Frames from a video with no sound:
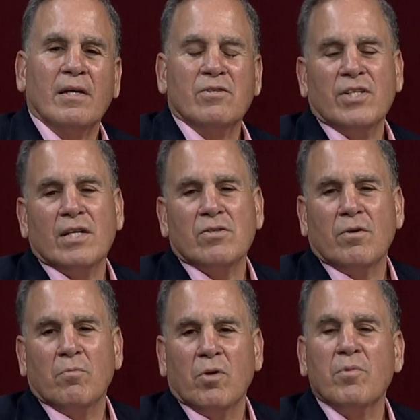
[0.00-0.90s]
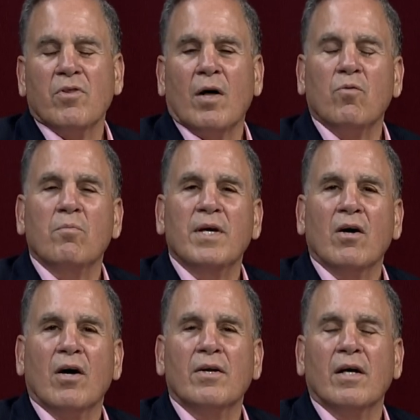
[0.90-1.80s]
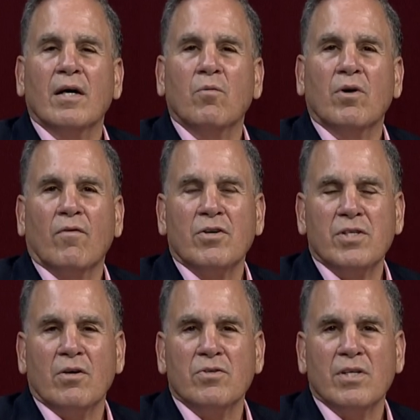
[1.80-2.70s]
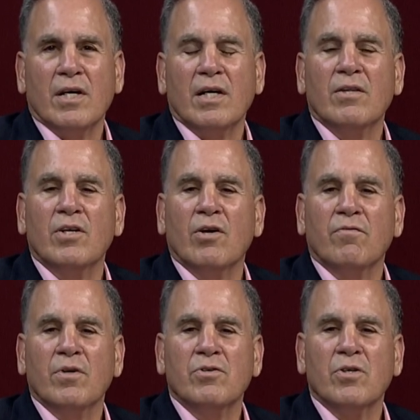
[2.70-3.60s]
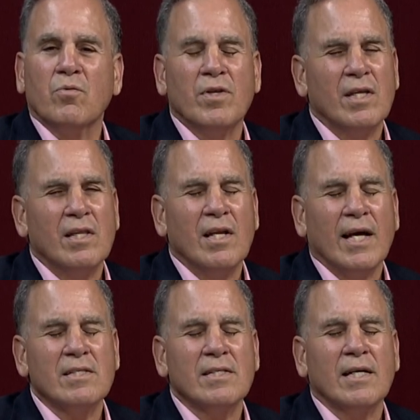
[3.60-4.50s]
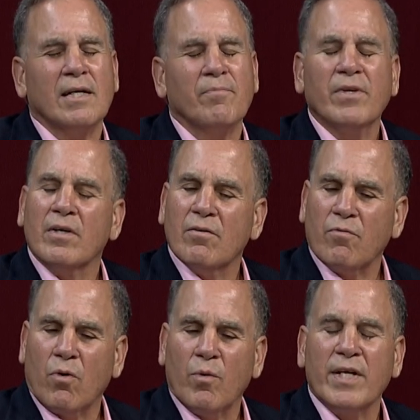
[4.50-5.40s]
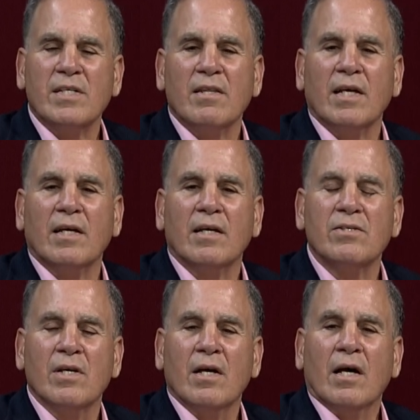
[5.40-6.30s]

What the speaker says: Chancellor Blumenthal will be on one of our shows in the near future, within the next 4 weeks, I think it is.